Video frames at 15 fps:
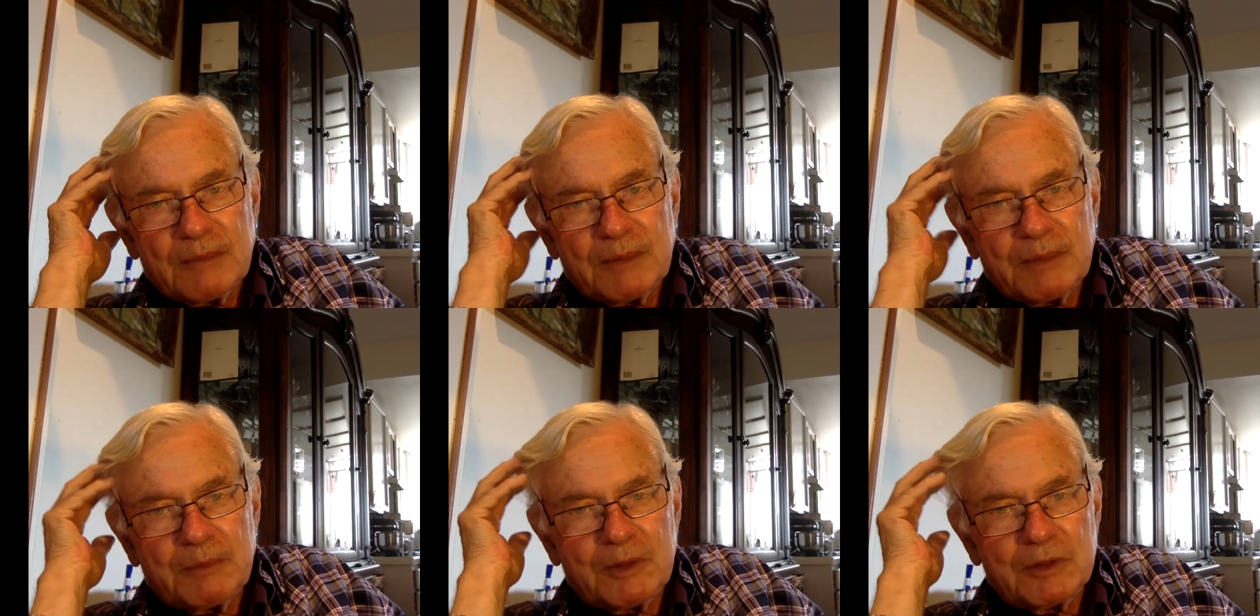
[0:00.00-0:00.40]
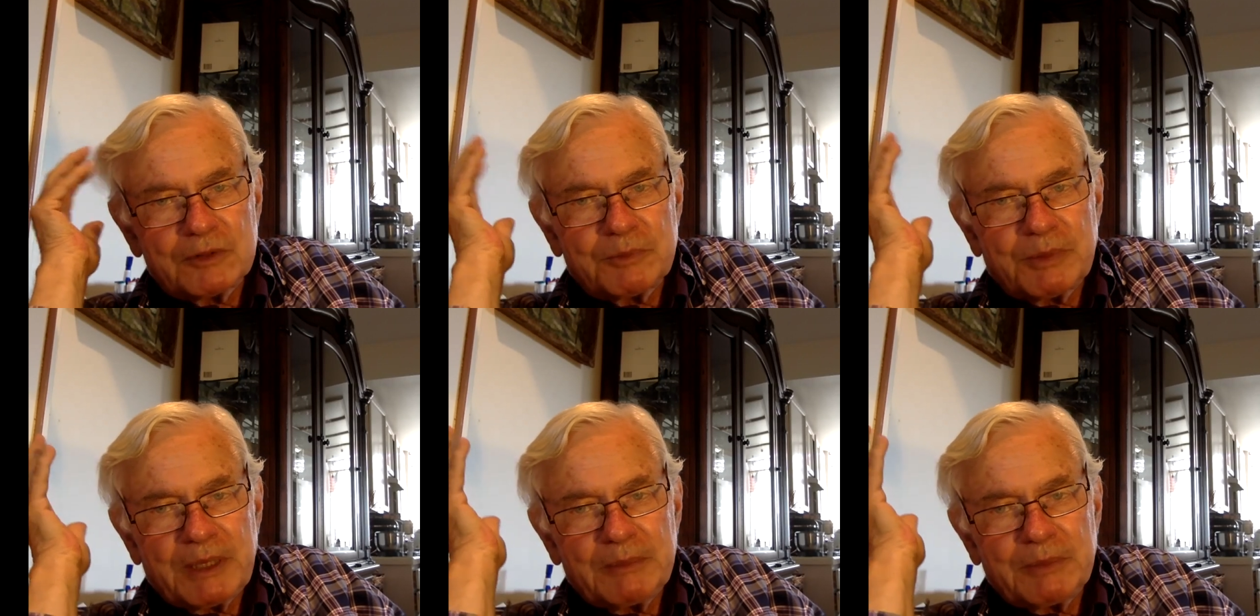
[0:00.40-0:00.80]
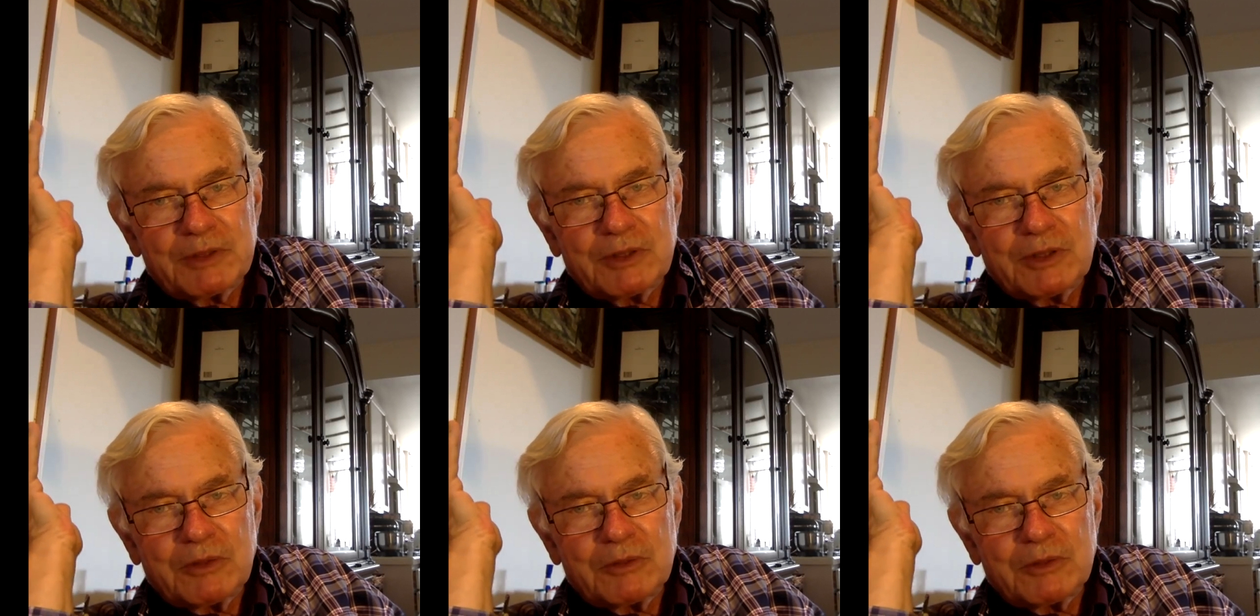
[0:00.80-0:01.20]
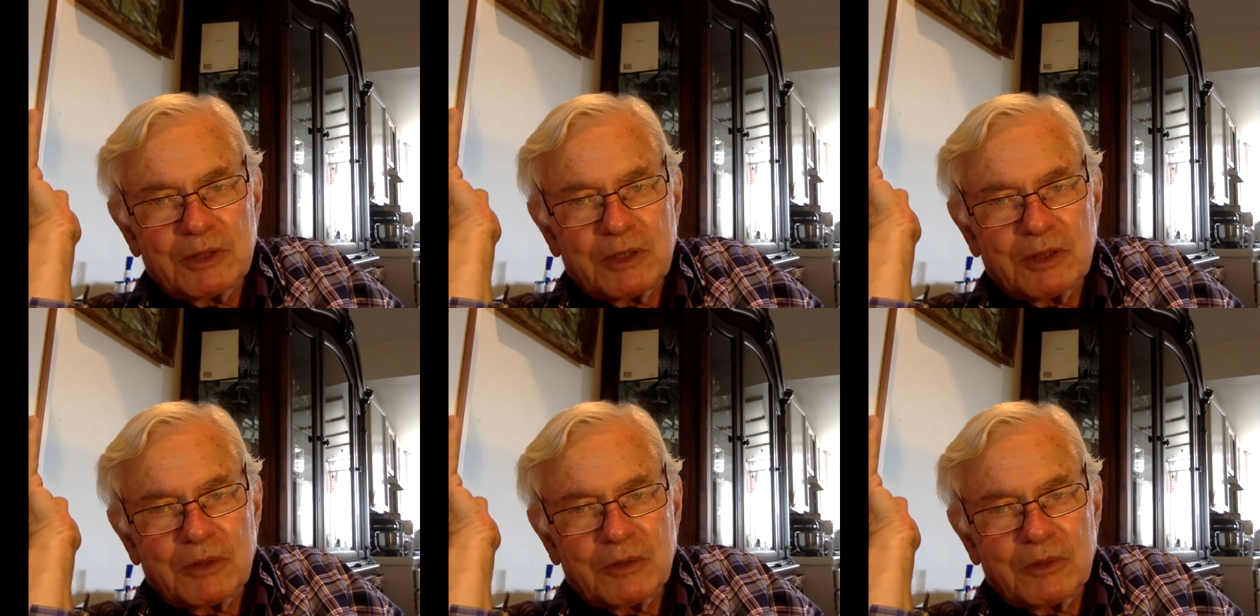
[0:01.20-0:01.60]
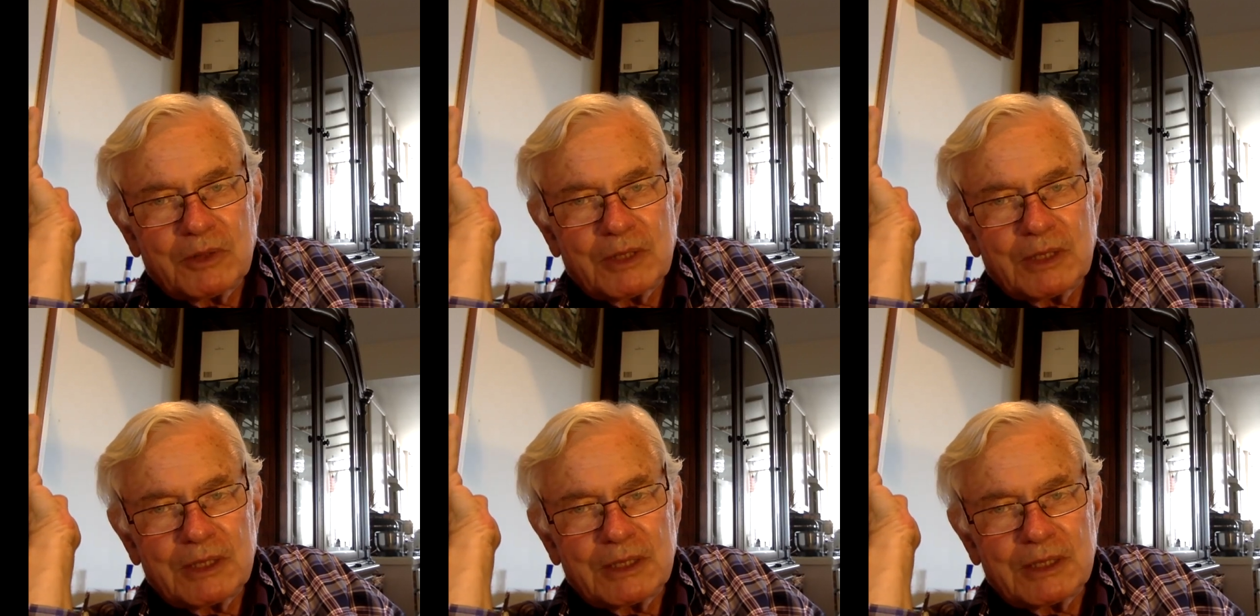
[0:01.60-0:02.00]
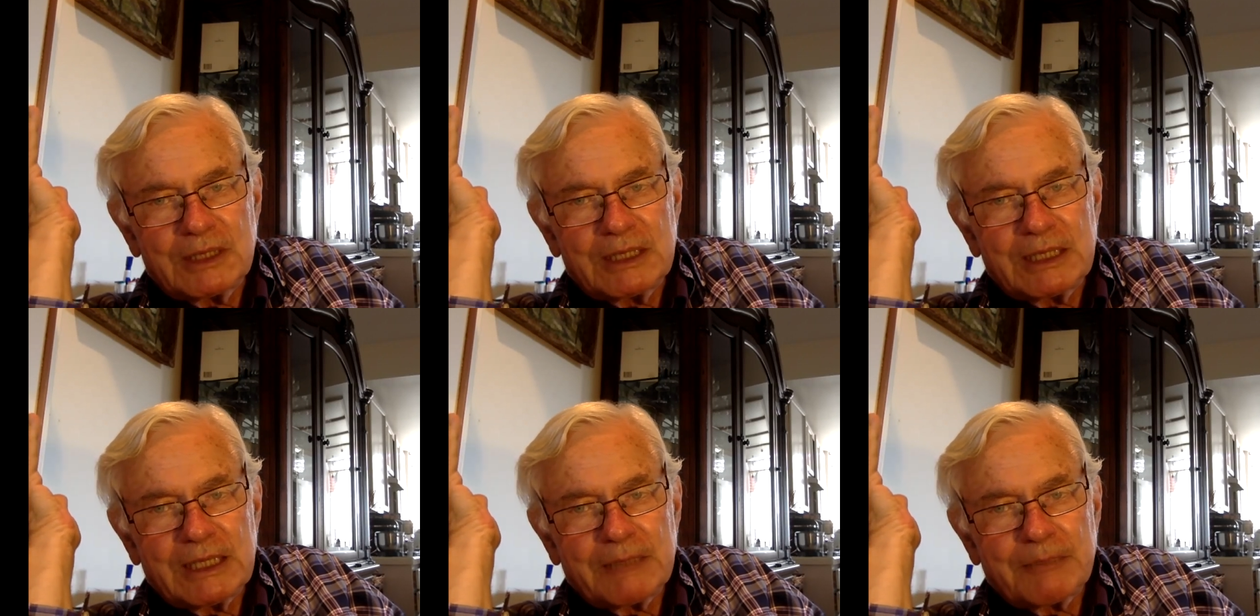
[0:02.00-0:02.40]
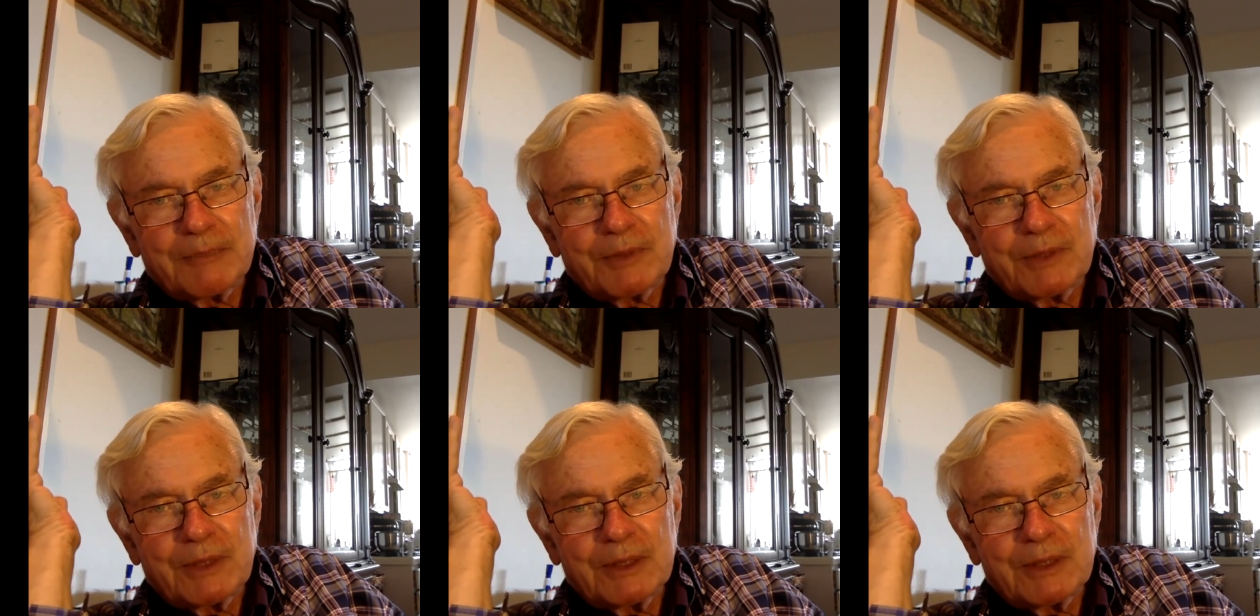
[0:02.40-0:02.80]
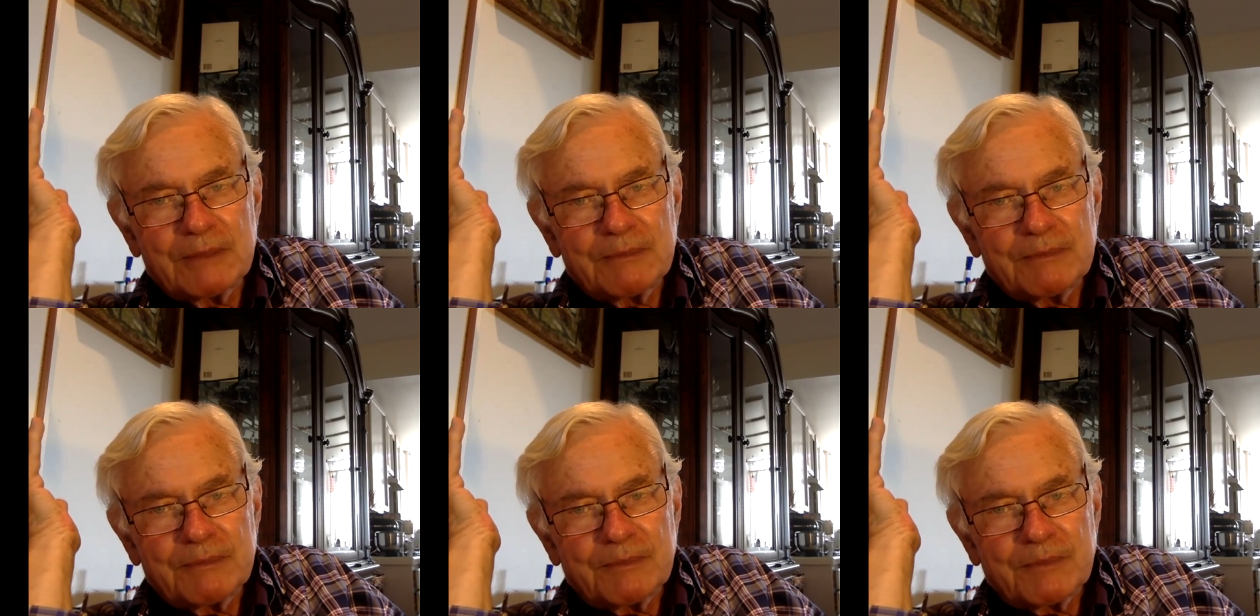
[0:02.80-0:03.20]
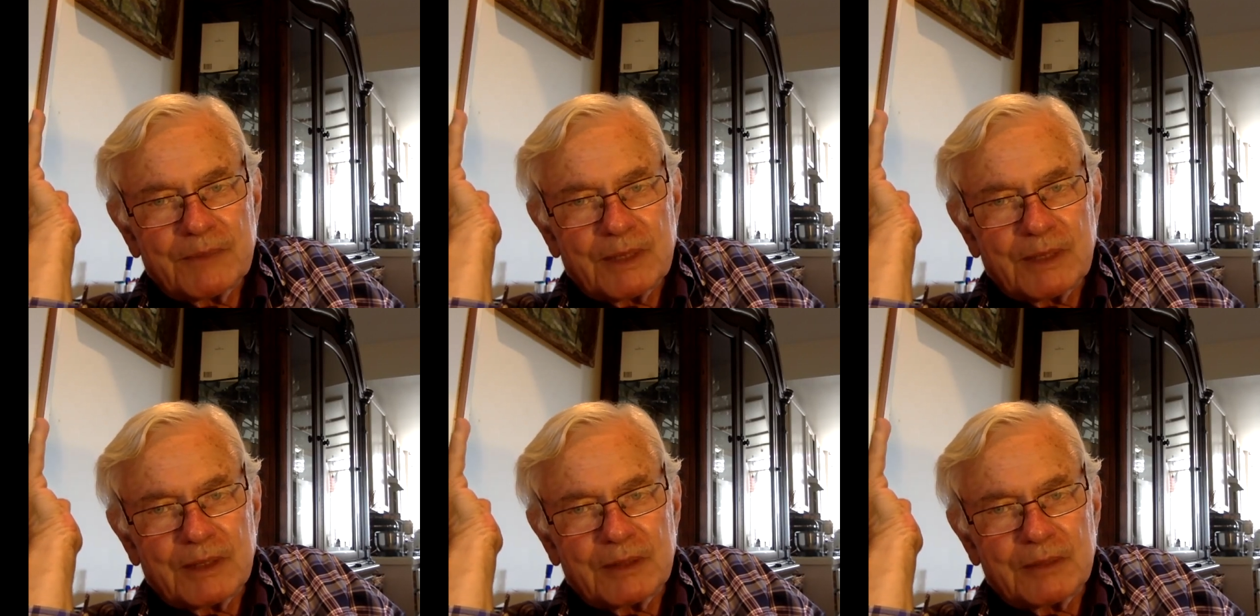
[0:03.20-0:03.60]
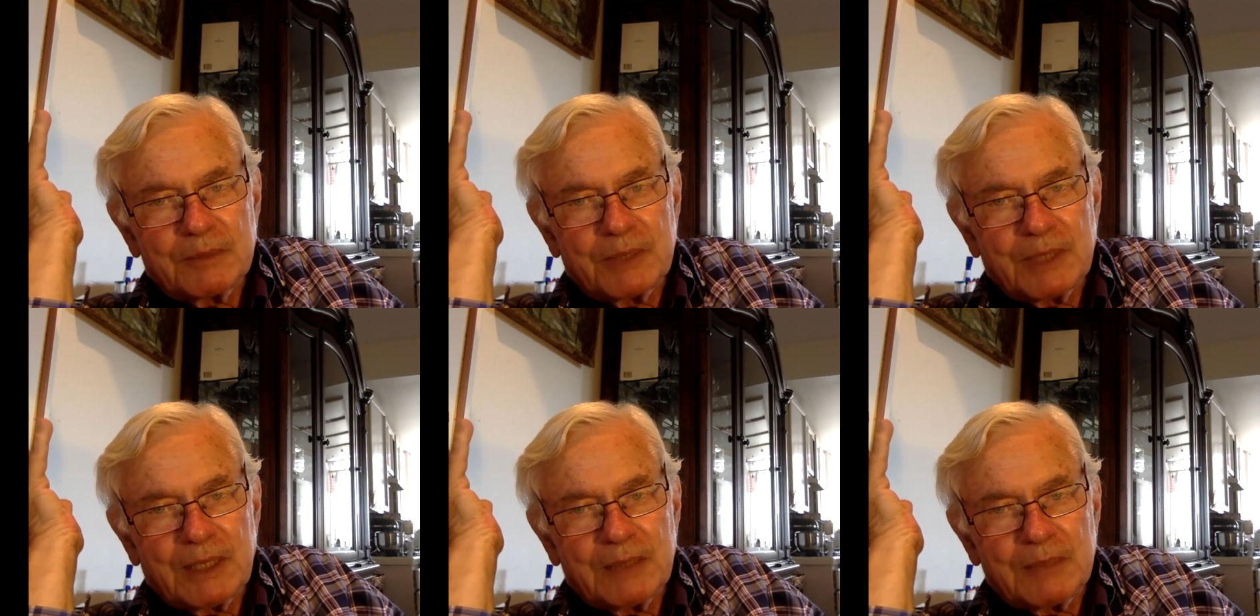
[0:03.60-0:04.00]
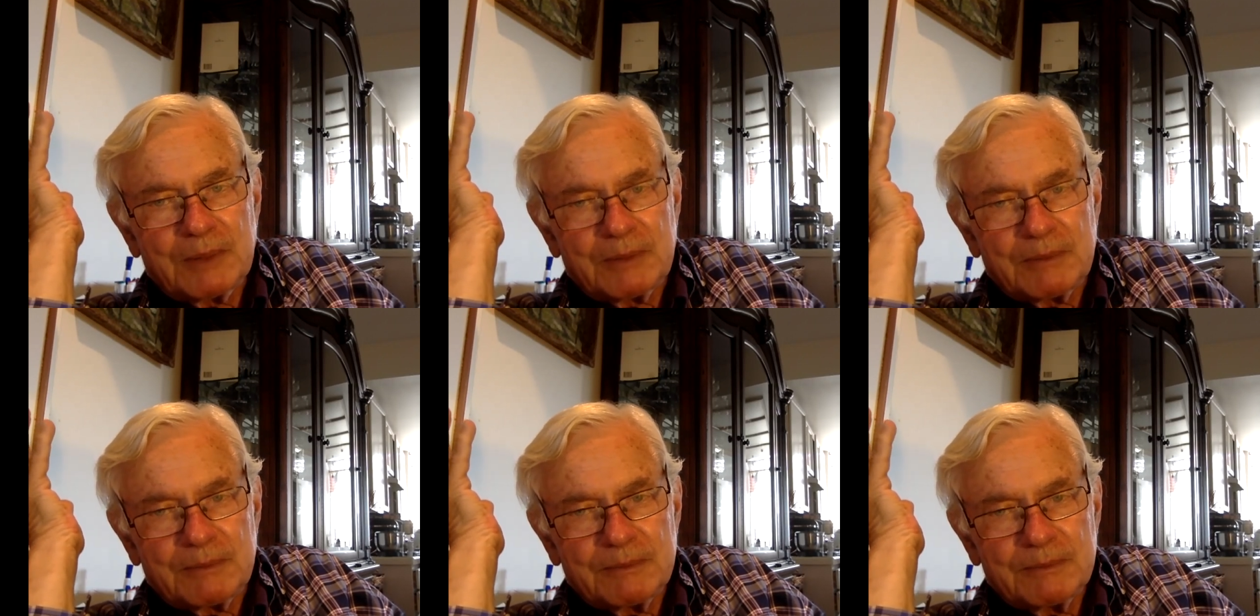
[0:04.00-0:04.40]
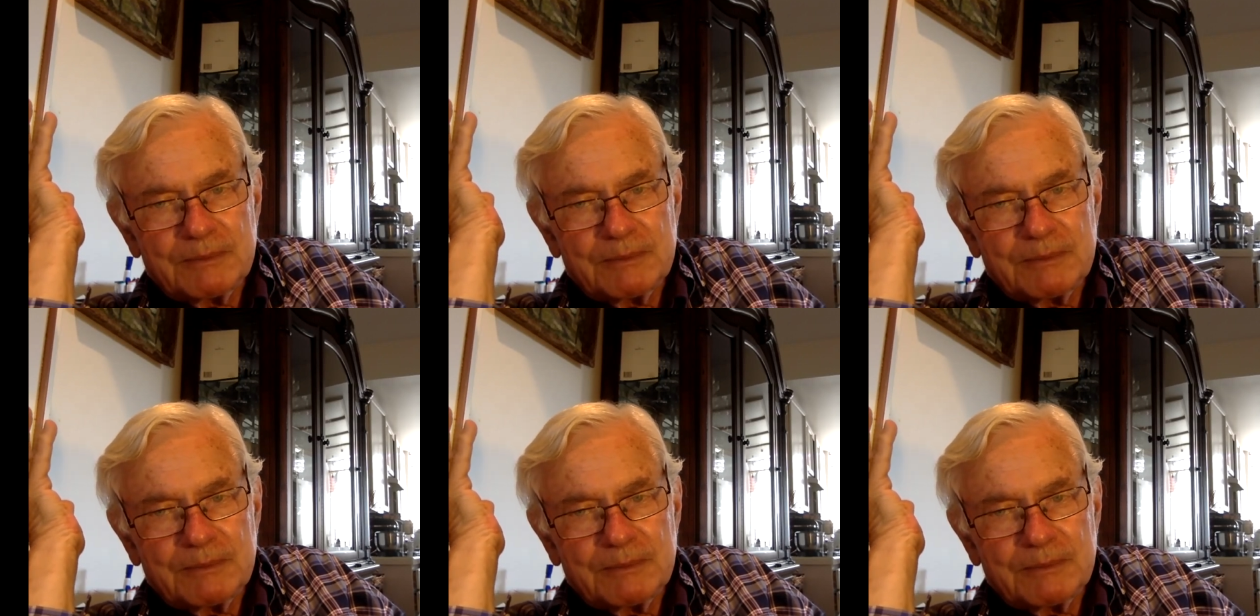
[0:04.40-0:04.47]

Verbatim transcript: but most people don't know the depth of the problem.